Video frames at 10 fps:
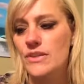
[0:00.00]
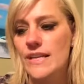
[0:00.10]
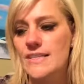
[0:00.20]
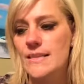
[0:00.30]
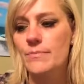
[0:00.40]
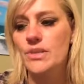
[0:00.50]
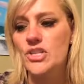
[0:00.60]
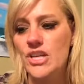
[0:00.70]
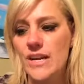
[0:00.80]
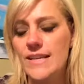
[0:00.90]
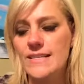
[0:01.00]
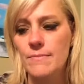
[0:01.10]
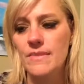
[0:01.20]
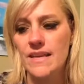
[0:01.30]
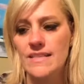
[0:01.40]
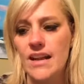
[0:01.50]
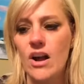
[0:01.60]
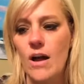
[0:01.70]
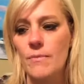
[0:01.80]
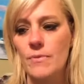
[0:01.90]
and simply sharing some things in common